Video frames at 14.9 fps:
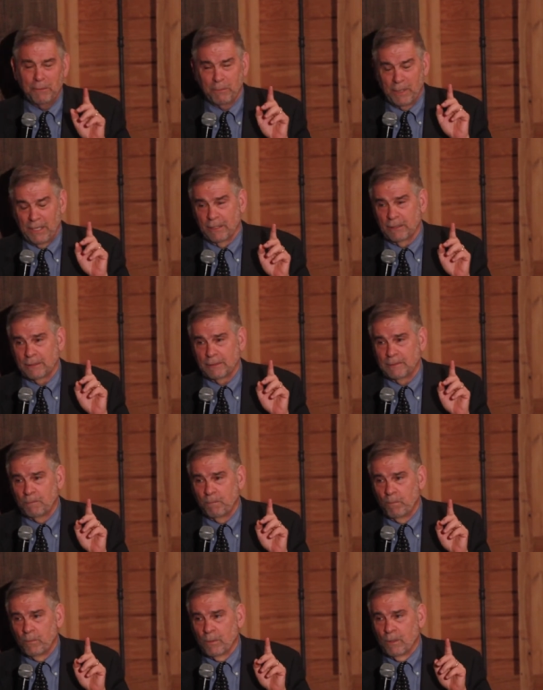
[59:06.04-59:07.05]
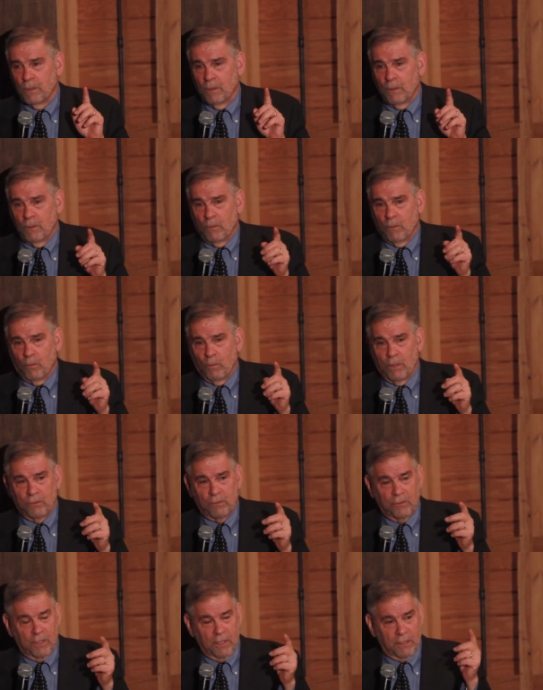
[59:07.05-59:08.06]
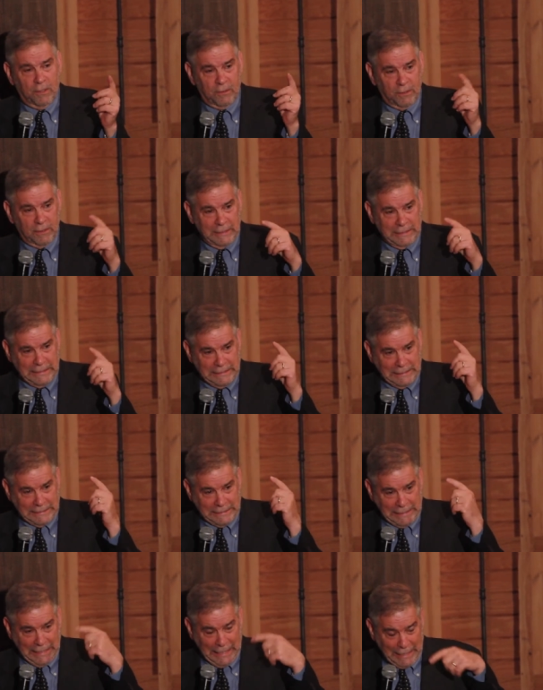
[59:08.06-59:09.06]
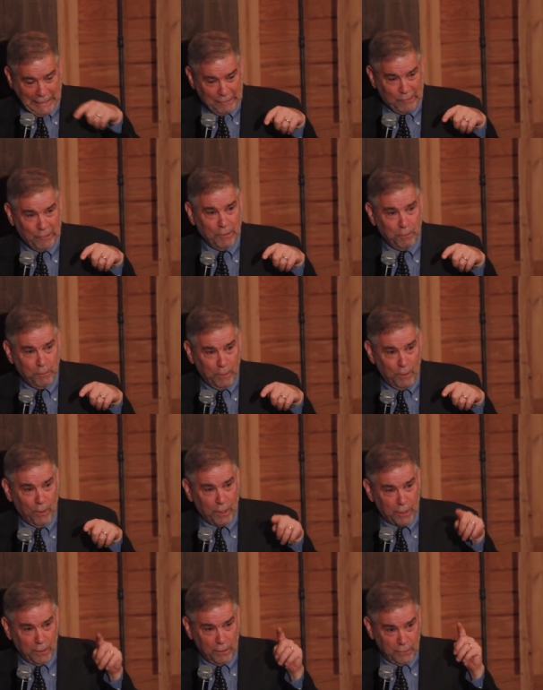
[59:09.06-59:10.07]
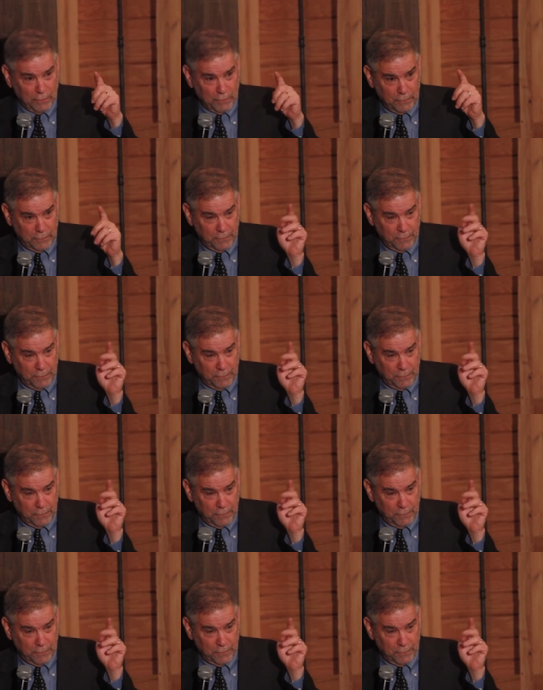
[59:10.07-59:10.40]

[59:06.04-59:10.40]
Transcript: make, was that as an American